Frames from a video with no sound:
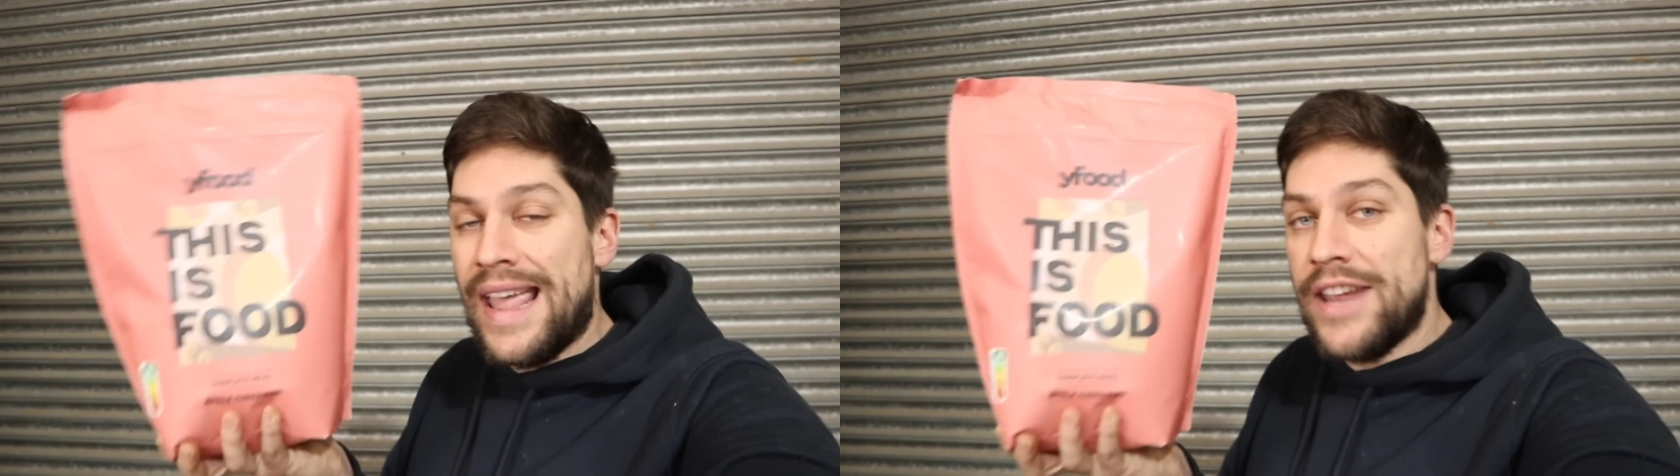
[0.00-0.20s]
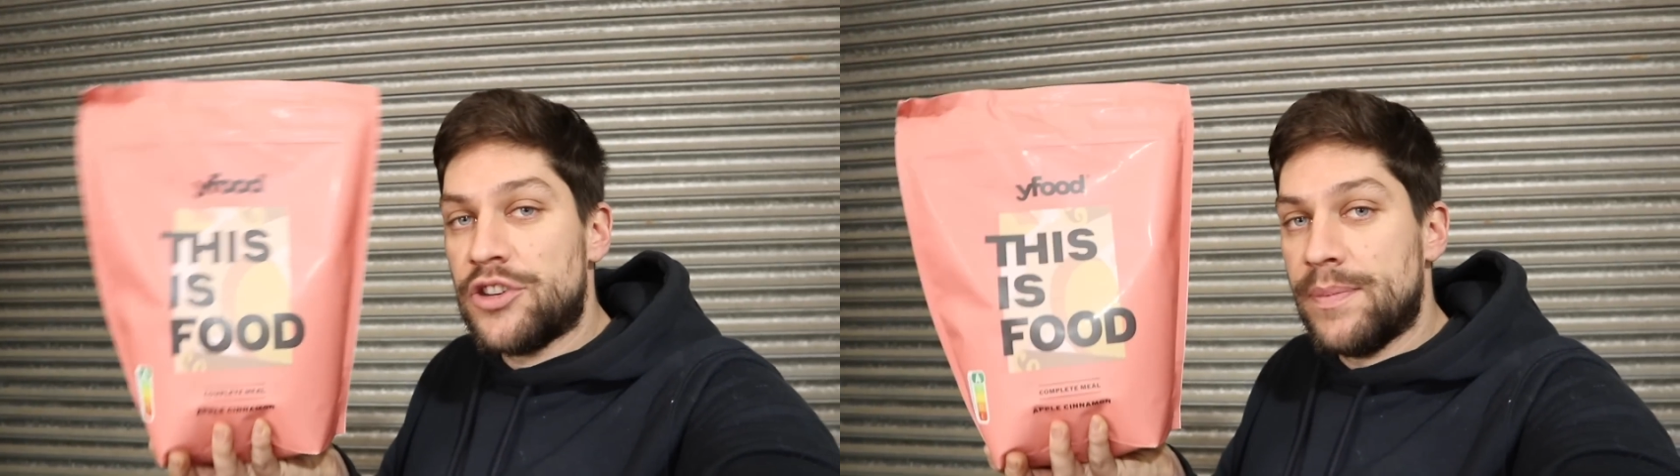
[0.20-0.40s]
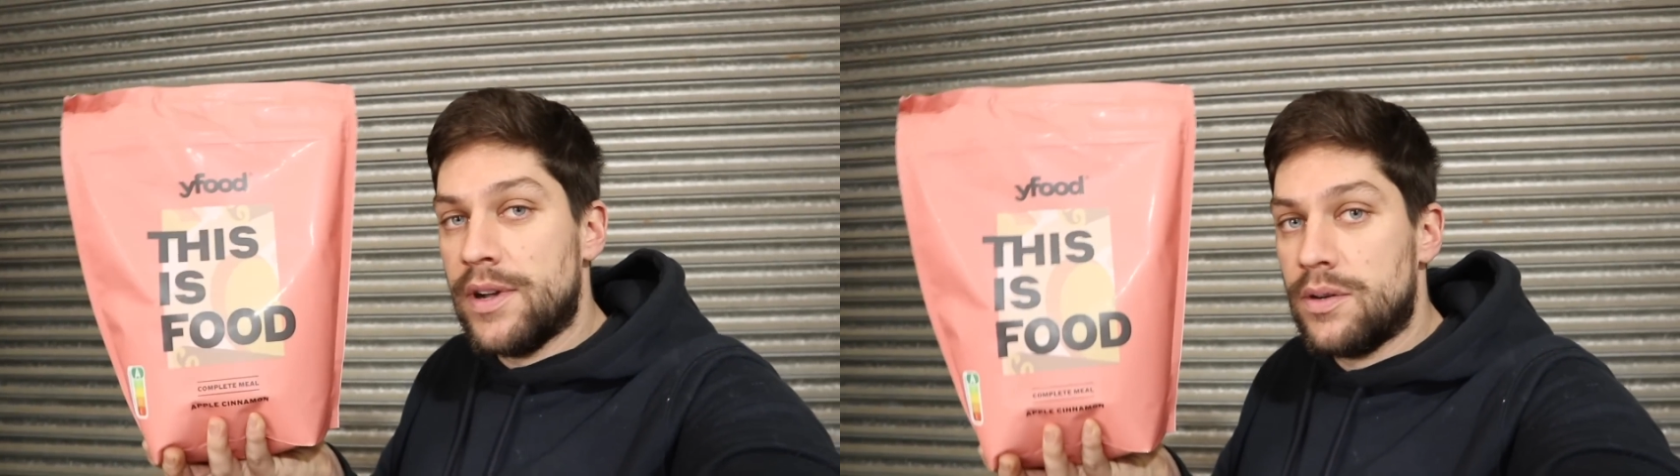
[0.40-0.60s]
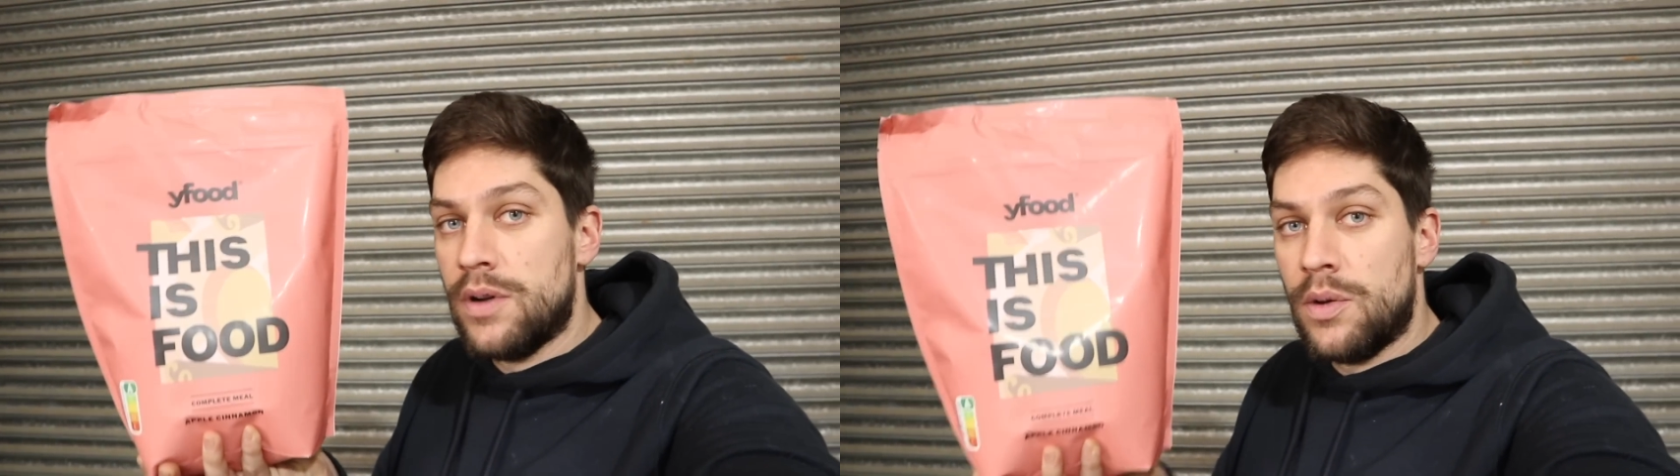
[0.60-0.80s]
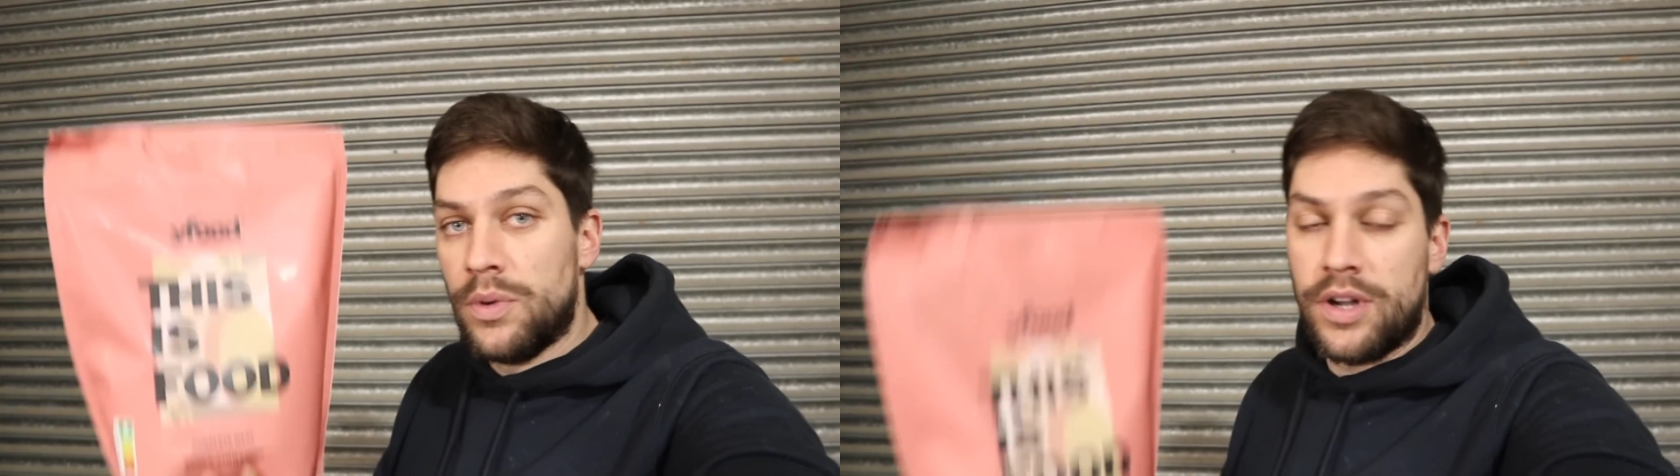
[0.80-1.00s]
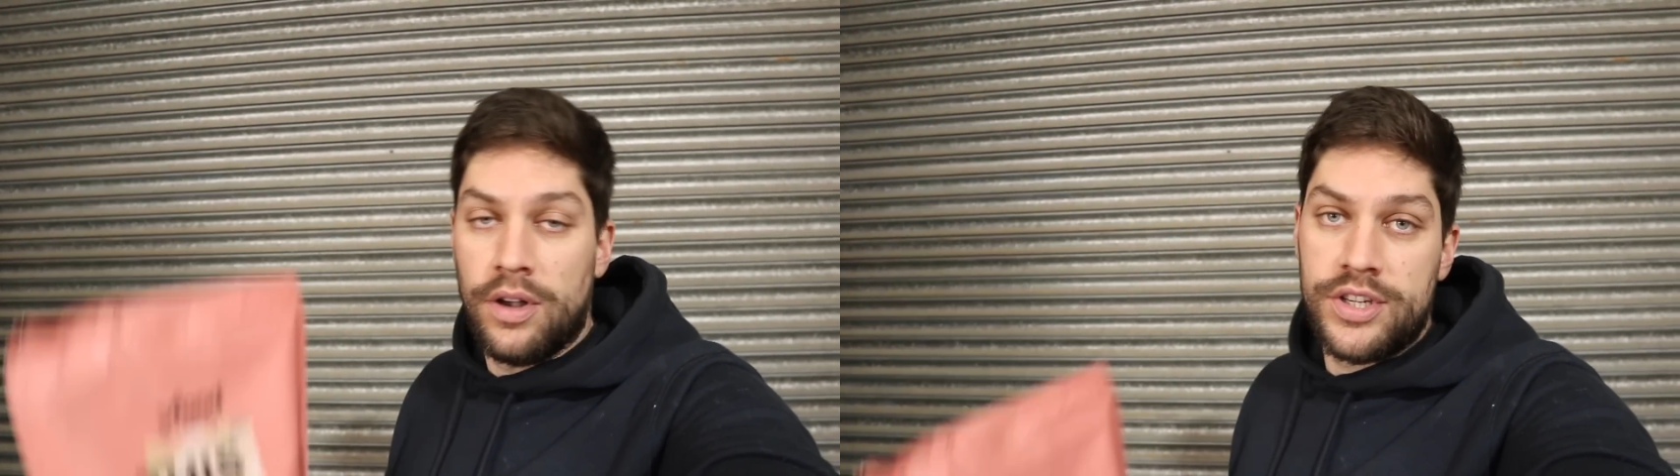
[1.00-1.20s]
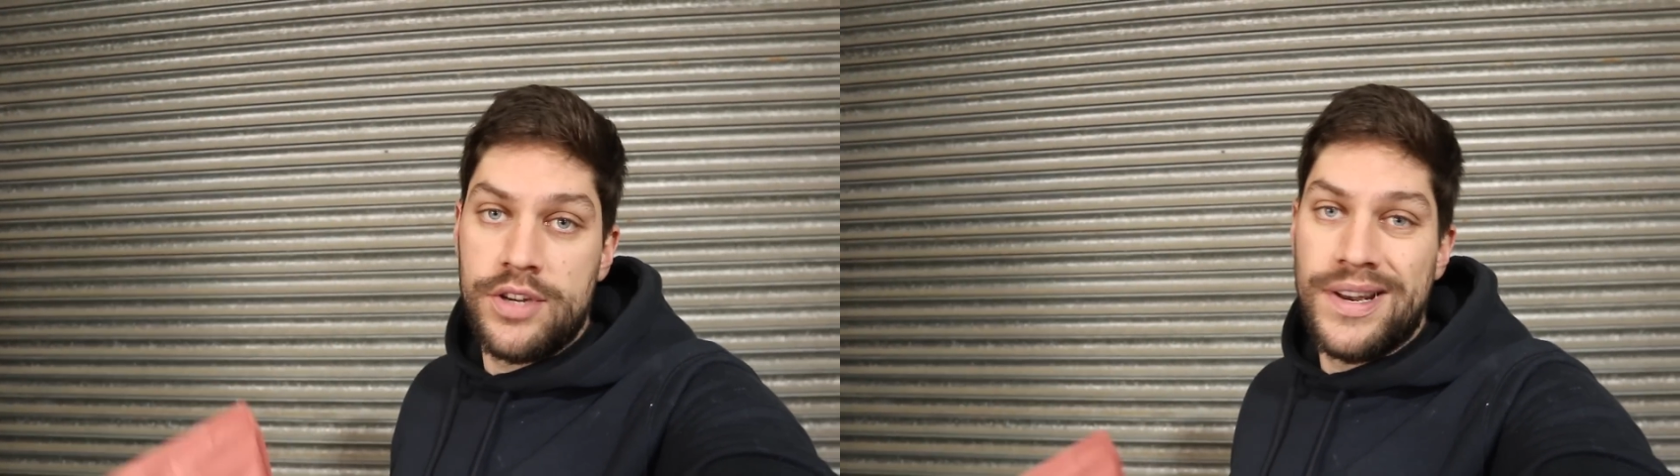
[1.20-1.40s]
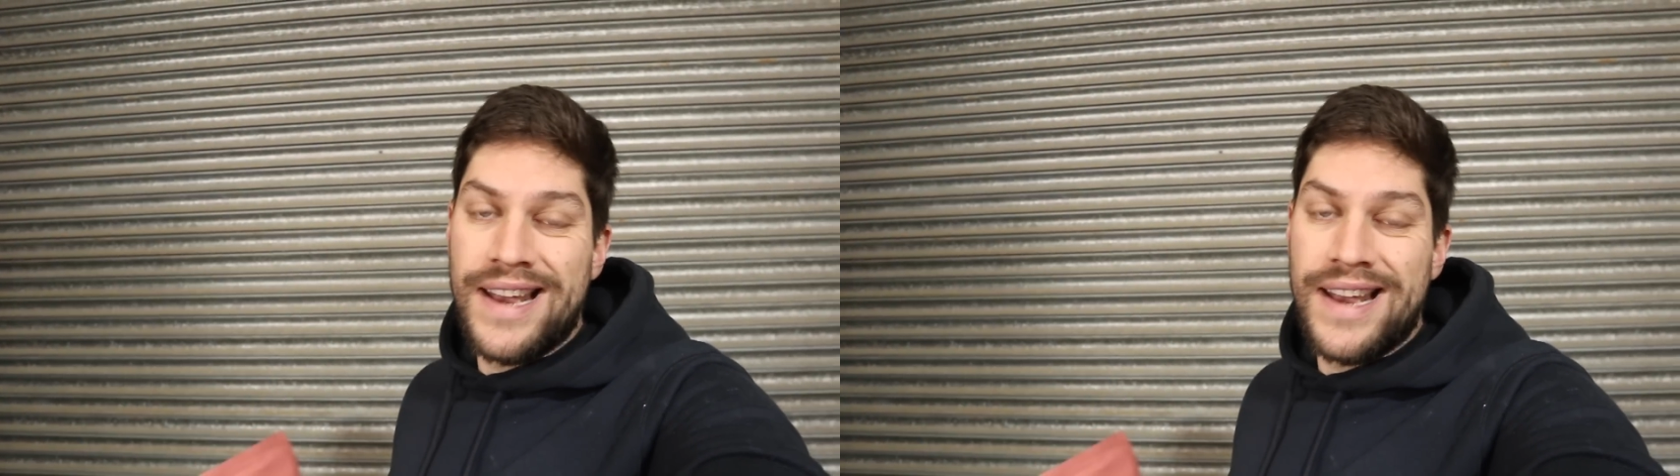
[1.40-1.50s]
each meal, would cost you